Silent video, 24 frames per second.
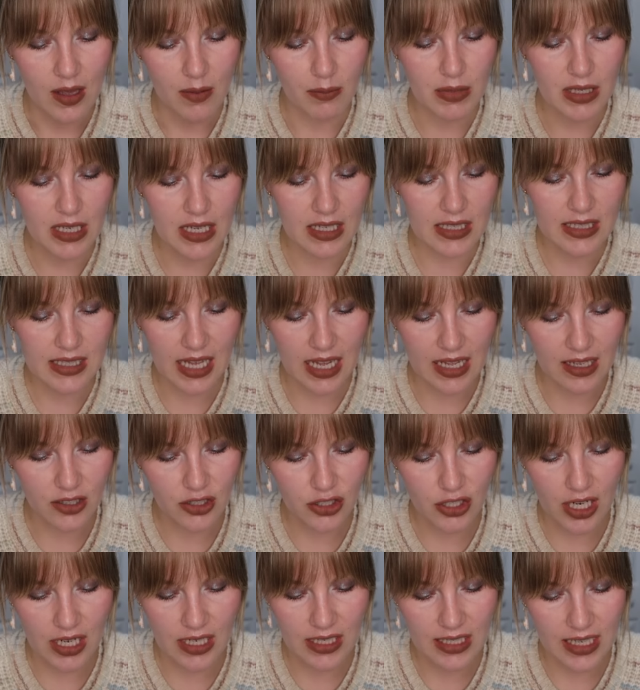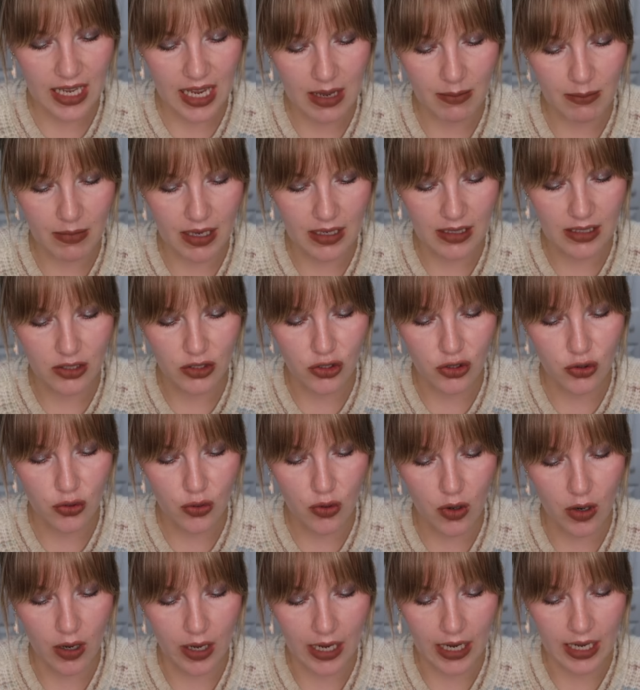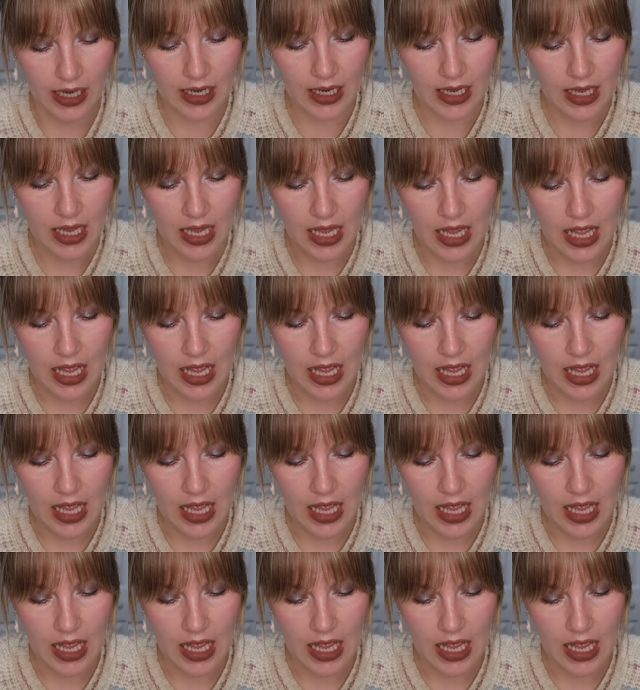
because that shade came in destroyed.